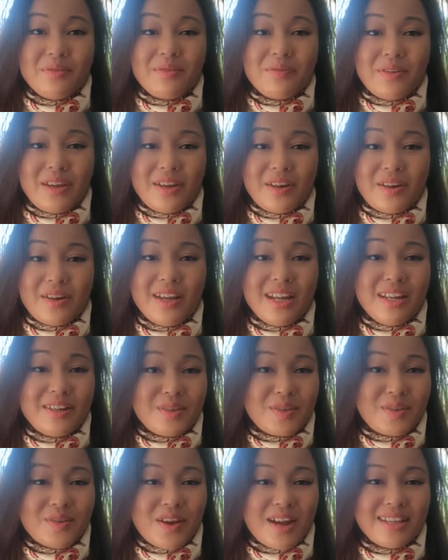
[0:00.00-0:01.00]
figure in
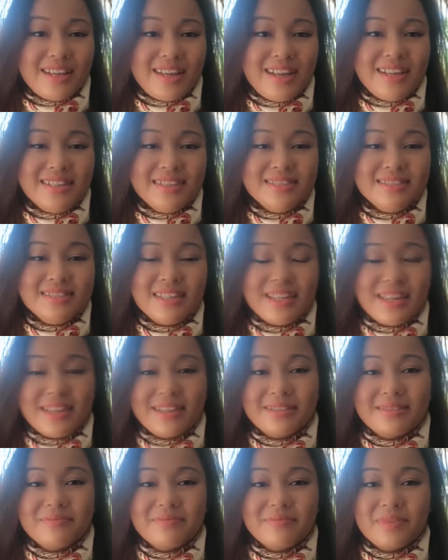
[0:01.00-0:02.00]
Australia.
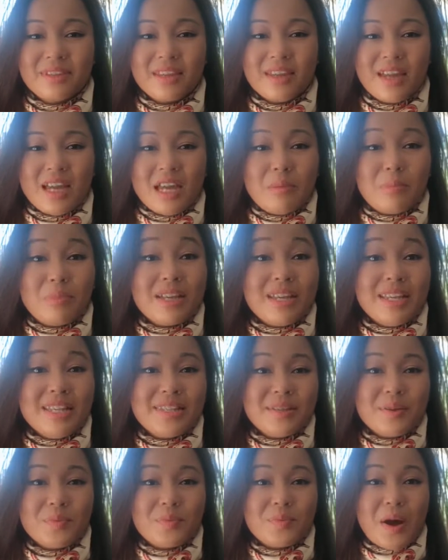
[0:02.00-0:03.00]

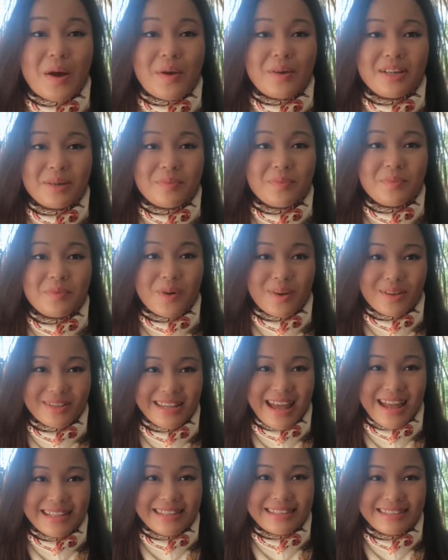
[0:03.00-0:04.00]
Please welcome
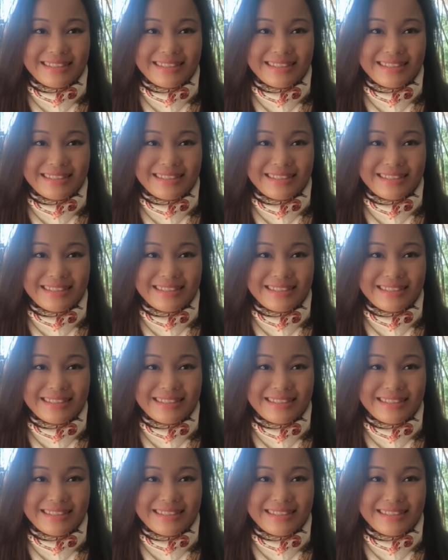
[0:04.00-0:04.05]
Roxanne.